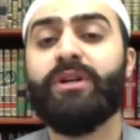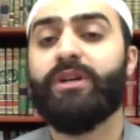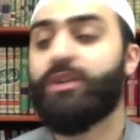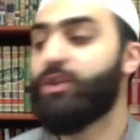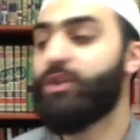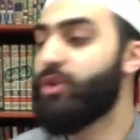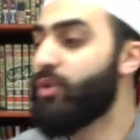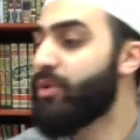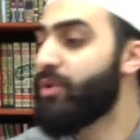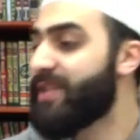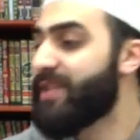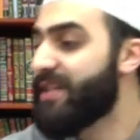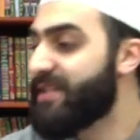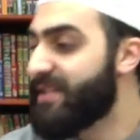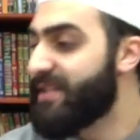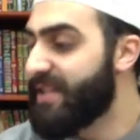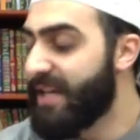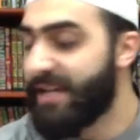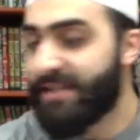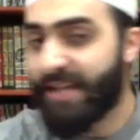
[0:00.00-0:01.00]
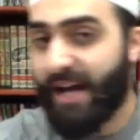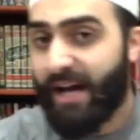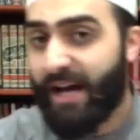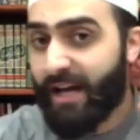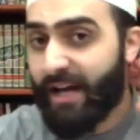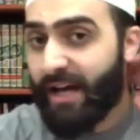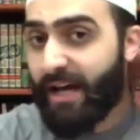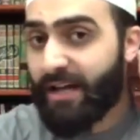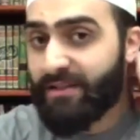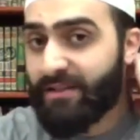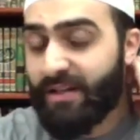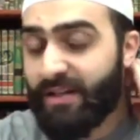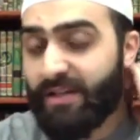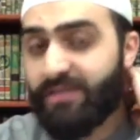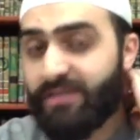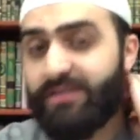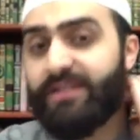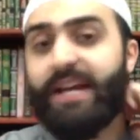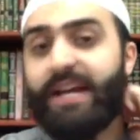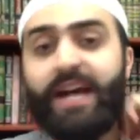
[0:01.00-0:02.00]
uses these ayat
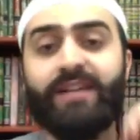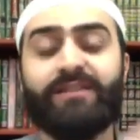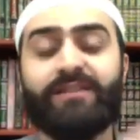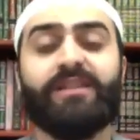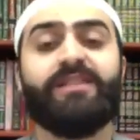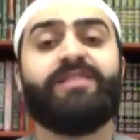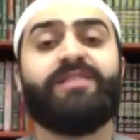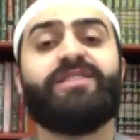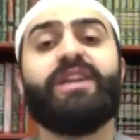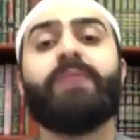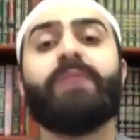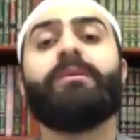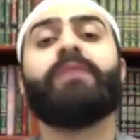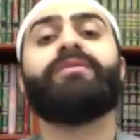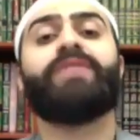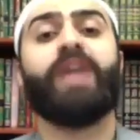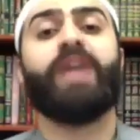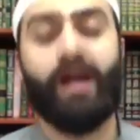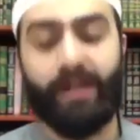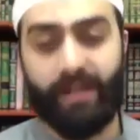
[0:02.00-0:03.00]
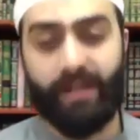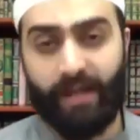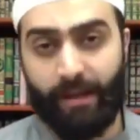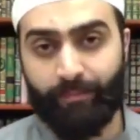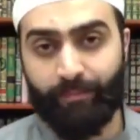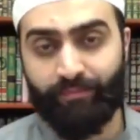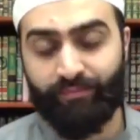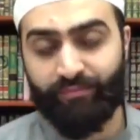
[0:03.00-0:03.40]
to get some of the ahkam.